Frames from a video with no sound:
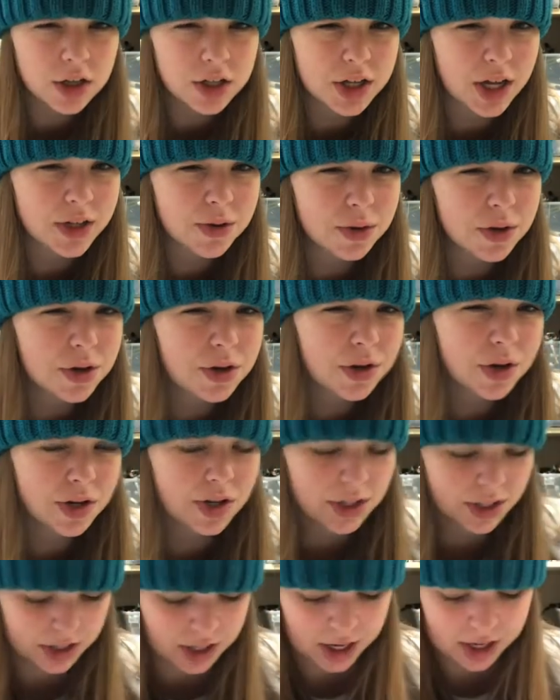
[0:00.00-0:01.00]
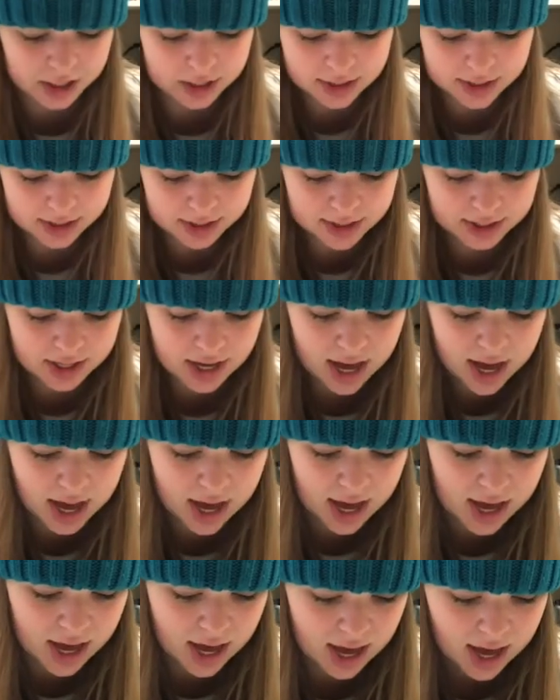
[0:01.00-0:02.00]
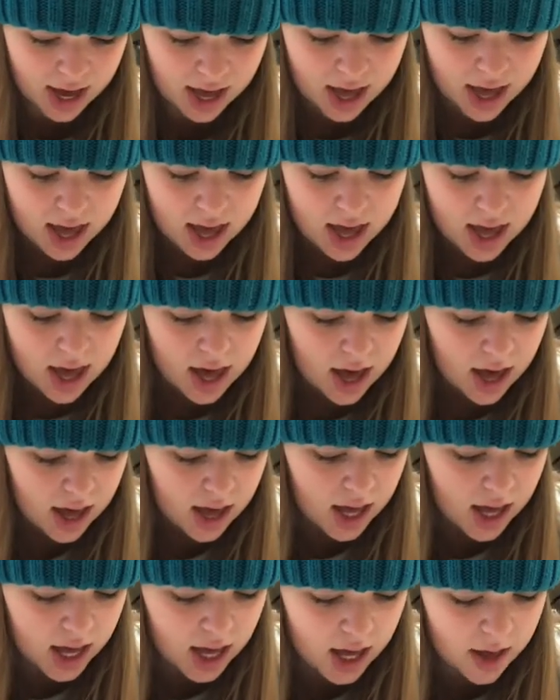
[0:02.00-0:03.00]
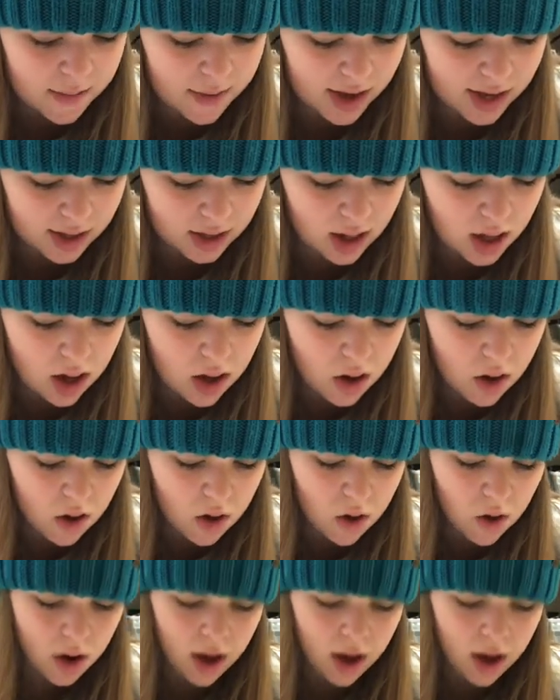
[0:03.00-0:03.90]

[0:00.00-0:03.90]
That's what the nerdy scientists say. I know